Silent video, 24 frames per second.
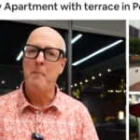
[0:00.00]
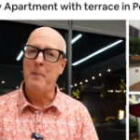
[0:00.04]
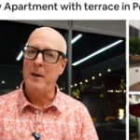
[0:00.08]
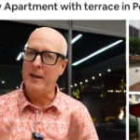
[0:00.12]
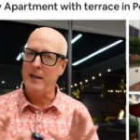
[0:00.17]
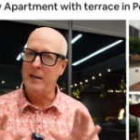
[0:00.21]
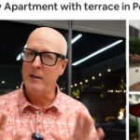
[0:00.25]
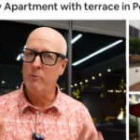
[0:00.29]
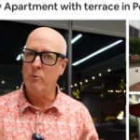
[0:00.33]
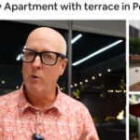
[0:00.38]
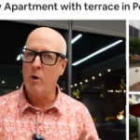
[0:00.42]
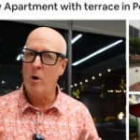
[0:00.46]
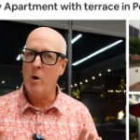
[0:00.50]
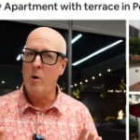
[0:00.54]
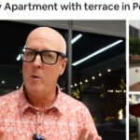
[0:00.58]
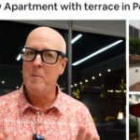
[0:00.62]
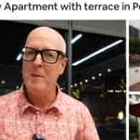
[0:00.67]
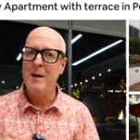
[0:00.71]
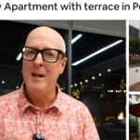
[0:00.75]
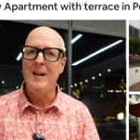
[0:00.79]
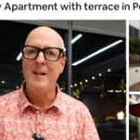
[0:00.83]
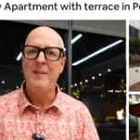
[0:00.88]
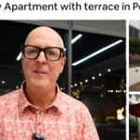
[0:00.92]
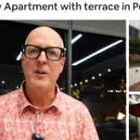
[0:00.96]
but in Rome,
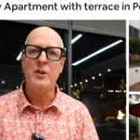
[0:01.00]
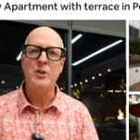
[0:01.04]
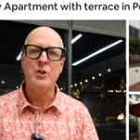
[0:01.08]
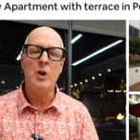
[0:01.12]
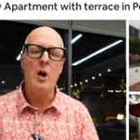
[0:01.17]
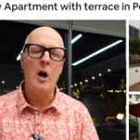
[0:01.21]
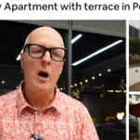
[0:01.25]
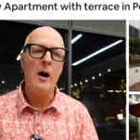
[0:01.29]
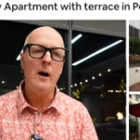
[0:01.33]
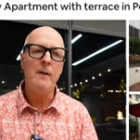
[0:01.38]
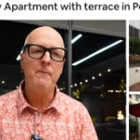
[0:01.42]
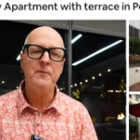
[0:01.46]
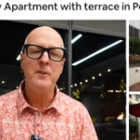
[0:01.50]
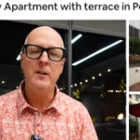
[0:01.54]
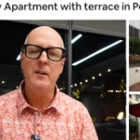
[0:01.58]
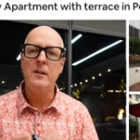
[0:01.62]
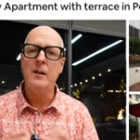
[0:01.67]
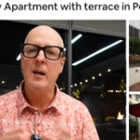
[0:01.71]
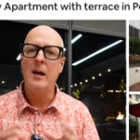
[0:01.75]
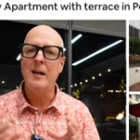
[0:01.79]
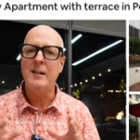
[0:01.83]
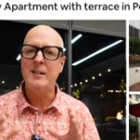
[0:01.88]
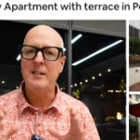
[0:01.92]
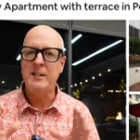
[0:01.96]
there's often
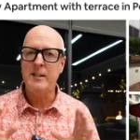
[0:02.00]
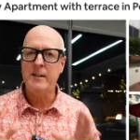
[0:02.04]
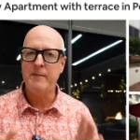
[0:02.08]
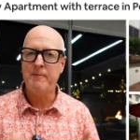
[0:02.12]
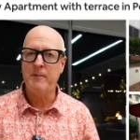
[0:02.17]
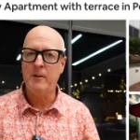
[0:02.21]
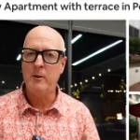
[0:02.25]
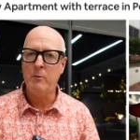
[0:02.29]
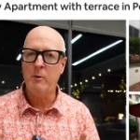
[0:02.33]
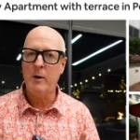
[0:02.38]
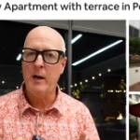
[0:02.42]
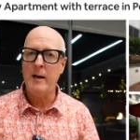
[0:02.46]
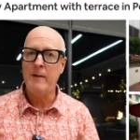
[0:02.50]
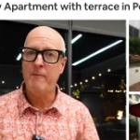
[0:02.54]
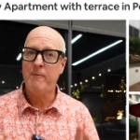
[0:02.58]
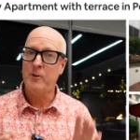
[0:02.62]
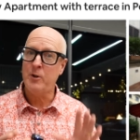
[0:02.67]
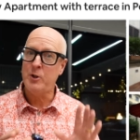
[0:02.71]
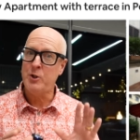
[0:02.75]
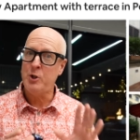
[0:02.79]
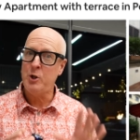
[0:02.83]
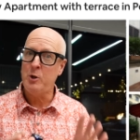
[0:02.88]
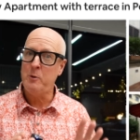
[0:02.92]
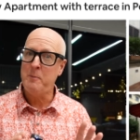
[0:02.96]
a different rate
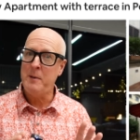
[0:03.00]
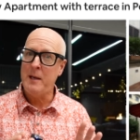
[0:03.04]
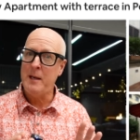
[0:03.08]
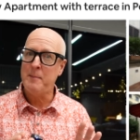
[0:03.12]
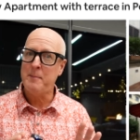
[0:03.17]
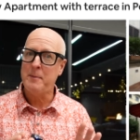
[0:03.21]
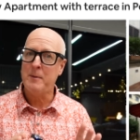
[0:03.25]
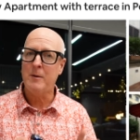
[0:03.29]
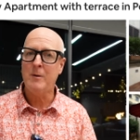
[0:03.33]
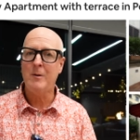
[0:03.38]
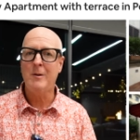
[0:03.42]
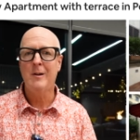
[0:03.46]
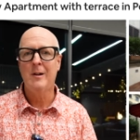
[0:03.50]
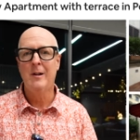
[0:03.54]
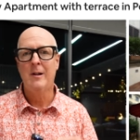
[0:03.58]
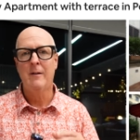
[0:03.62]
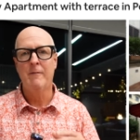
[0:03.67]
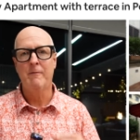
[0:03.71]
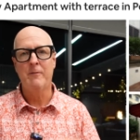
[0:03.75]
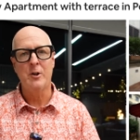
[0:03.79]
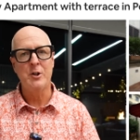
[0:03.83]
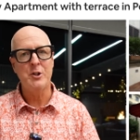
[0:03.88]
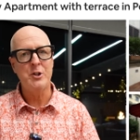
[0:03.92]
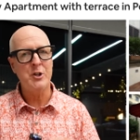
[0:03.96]
for two people
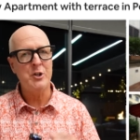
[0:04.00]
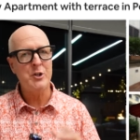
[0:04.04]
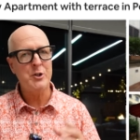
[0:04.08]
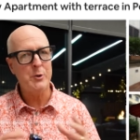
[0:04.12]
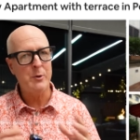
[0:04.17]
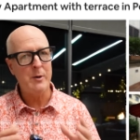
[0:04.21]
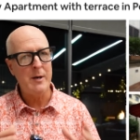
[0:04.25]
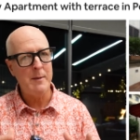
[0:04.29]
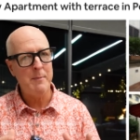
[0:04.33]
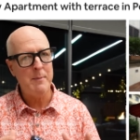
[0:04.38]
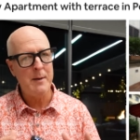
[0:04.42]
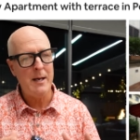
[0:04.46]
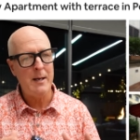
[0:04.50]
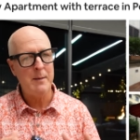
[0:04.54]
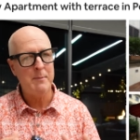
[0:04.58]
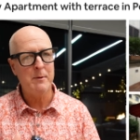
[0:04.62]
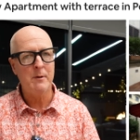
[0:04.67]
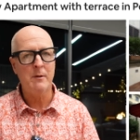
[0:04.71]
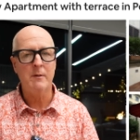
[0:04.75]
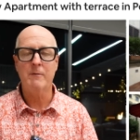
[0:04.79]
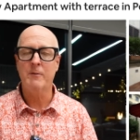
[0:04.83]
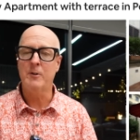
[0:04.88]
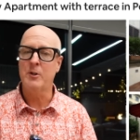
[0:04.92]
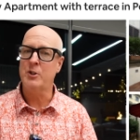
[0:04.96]
versus three
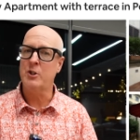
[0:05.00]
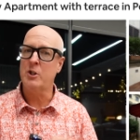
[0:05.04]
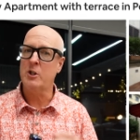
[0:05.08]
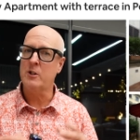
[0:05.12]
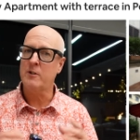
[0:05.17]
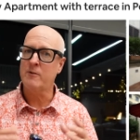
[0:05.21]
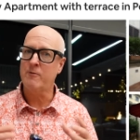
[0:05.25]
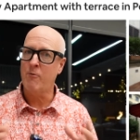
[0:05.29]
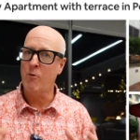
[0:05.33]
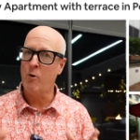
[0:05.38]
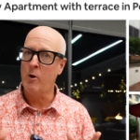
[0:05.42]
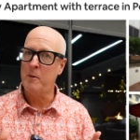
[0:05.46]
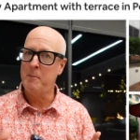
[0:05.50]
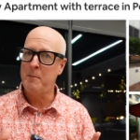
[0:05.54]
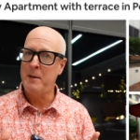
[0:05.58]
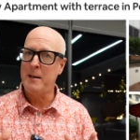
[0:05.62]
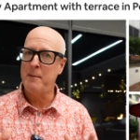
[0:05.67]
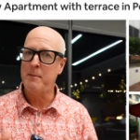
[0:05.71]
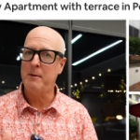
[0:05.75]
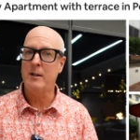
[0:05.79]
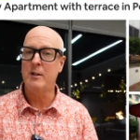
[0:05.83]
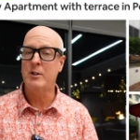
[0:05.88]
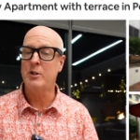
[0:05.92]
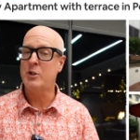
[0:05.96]
people versus four
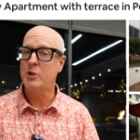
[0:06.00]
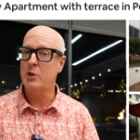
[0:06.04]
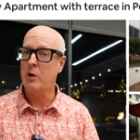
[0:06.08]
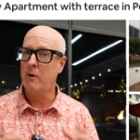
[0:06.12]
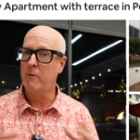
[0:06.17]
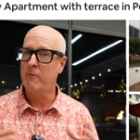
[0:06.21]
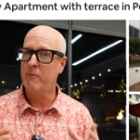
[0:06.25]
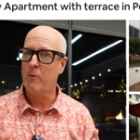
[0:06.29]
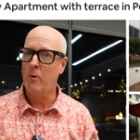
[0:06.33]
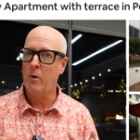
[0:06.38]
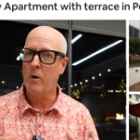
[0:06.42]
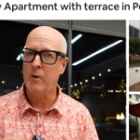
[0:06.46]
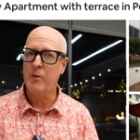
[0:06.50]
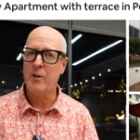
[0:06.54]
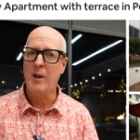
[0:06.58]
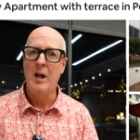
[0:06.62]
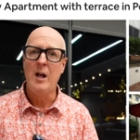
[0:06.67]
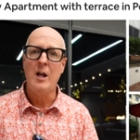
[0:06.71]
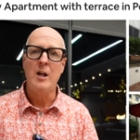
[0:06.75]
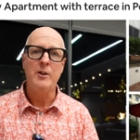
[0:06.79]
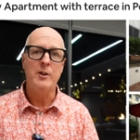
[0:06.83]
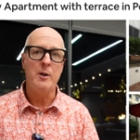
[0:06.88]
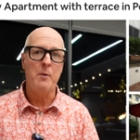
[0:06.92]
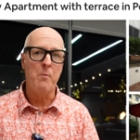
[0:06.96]
people and so forth.
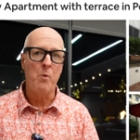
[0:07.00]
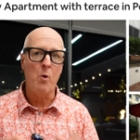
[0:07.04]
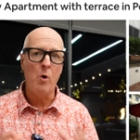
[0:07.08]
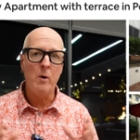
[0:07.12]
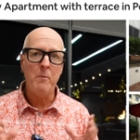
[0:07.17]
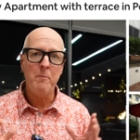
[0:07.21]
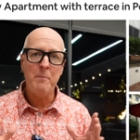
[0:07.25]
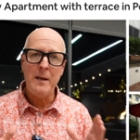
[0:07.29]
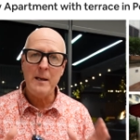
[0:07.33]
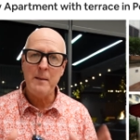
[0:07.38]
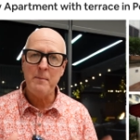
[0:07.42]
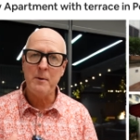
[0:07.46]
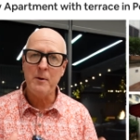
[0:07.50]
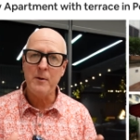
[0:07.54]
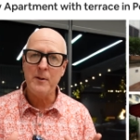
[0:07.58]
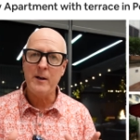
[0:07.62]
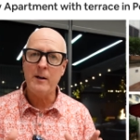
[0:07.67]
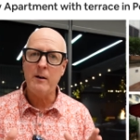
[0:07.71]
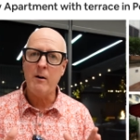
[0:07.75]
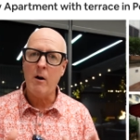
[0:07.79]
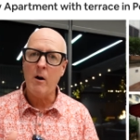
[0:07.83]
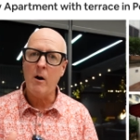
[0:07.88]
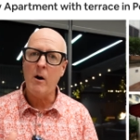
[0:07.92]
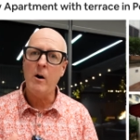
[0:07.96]
The more people
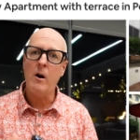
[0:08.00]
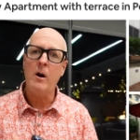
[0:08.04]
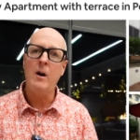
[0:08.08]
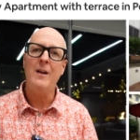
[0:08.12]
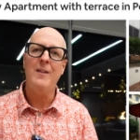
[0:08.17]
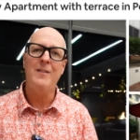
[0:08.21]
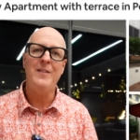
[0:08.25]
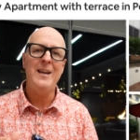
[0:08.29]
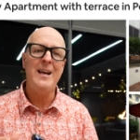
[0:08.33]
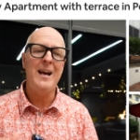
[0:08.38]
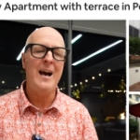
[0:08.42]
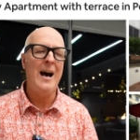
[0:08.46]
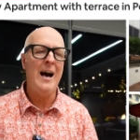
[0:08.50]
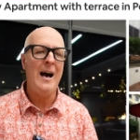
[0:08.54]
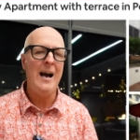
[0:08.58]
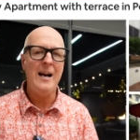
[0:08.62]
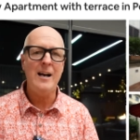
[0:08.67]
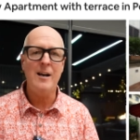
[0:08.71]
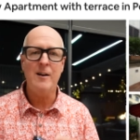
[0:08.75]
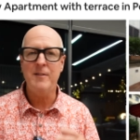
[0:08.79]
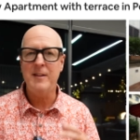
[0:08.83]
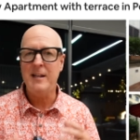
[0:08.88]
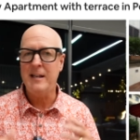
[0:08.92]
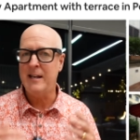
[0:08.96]
there are, the
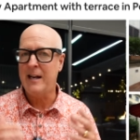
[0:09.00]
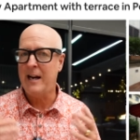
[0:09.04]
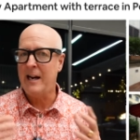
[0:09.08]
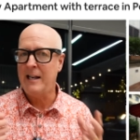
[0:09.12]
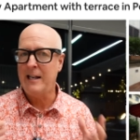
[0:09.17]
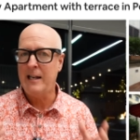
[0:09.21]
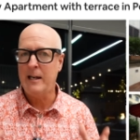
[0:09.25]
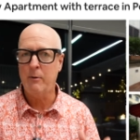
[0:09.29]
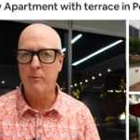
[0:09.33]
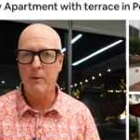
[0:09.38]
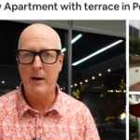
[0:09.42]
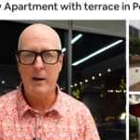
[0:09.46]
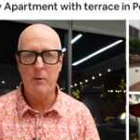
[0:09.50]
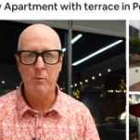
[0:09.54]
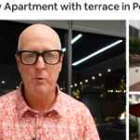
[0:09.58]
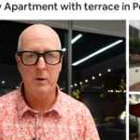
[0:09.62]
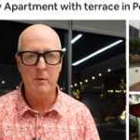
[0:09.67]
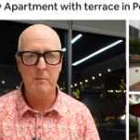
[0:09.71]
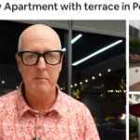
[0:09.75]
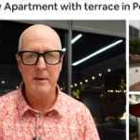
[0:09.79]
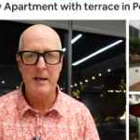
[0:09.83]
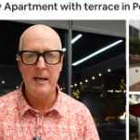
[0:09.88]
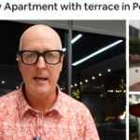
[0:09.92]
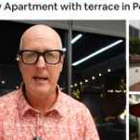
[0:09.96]
higher the nightly rate
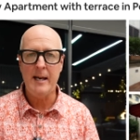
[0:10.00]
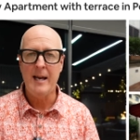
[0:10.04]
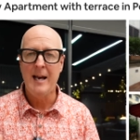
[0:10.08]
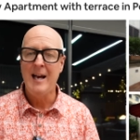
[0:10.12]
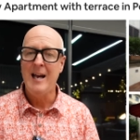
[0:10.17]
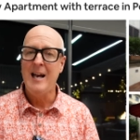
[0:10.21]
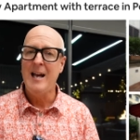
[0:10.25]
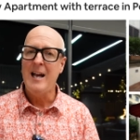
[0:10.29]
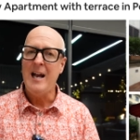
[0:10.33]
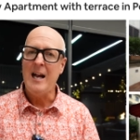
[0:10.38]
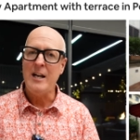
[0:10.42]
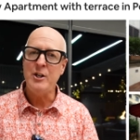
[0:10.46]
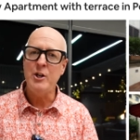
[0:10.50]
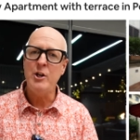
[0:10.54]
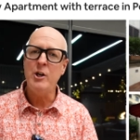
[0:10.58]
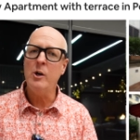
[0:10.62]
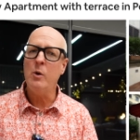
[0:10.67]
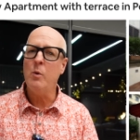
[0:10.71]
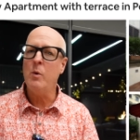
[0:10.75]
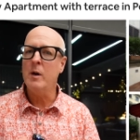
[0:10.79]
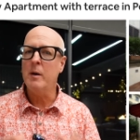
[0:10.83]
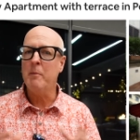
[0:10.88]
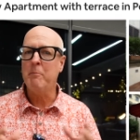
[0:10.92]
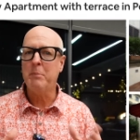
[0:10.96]
will be. And you
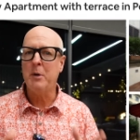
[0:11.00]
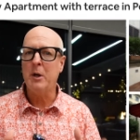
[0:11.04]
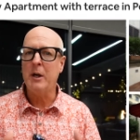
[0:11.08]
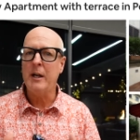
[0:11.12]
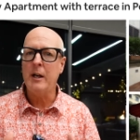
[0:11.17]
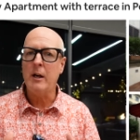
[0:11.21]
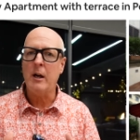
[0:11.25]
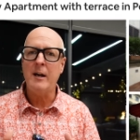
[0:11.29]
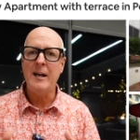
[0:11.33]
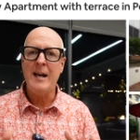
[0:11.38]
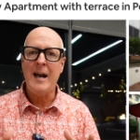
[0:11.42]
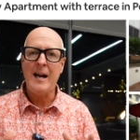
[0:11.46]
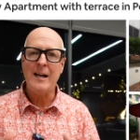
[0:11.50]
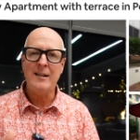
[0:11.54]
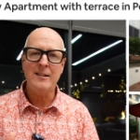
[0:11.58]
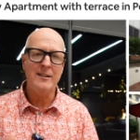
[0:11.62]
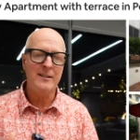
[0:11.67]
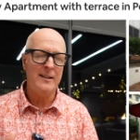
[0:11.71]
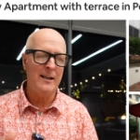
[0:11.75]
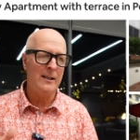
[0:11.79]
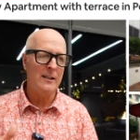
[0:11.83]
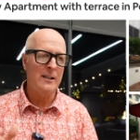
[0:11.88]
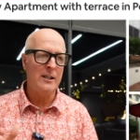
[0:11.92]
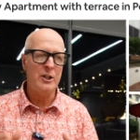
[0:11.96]
don't wanna book it on
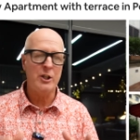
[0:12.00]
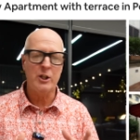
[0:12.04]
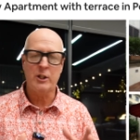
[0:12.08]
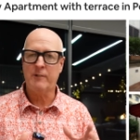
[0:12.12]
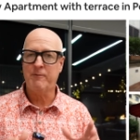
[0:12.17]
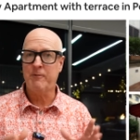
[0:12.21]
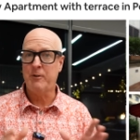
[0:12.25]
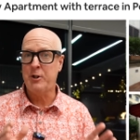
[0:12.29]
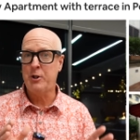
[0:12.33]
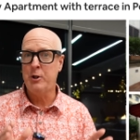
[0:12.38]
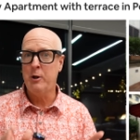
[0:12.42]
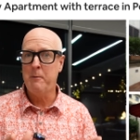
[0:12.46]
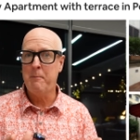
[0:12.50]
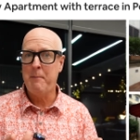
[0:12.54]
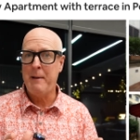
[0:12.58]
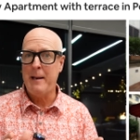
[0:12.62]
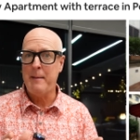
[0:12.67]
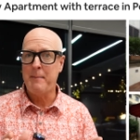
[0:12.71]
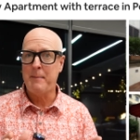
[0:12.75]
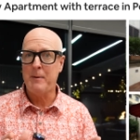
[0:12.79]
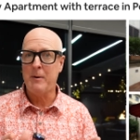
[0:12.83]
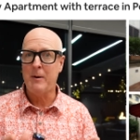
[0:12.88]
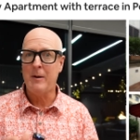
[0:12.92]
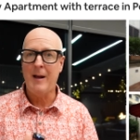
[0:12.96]
accidentally just for two
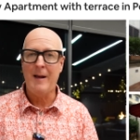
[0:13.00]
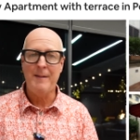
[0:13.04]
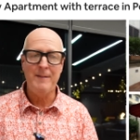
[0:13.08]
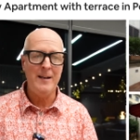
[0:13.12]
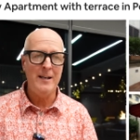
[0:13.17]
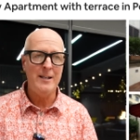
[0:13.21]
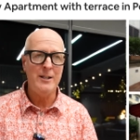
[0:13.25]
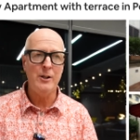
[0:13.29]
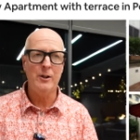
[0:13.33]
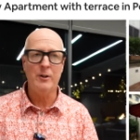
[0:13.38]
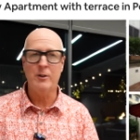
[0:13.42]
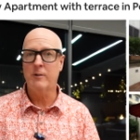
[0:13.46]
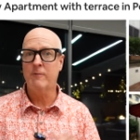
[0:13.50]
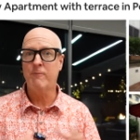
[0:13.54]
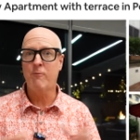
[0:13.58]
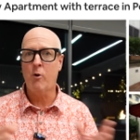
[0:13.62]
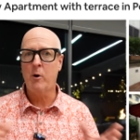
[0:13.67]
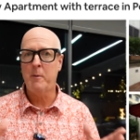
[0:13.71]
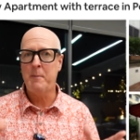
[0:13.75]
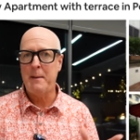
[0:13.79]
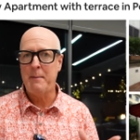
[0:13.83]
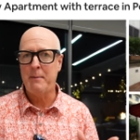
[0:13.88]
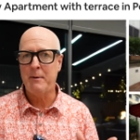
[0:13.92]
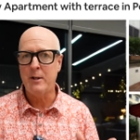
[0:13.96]
people, and then there's
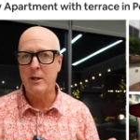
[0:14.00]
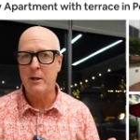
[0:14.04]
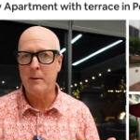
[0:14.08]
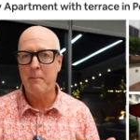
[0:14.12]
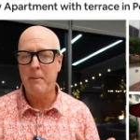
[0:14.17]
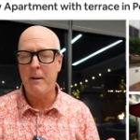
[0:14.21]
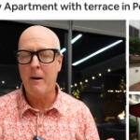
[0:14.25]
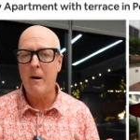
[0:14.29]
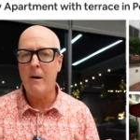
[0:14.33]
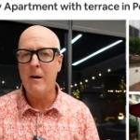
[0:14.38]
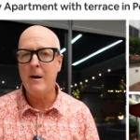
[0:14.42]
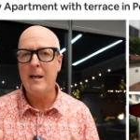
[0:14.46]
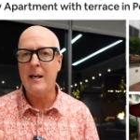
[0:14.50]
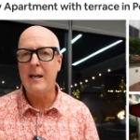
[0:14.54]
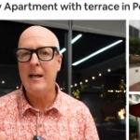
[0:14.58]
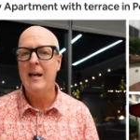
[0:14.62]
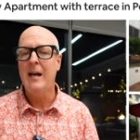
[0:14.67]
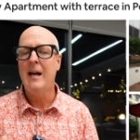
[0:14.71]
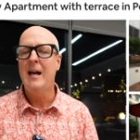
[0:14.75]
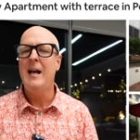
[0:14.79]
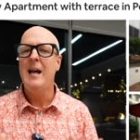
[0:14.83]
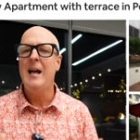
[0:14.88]
four people in your party,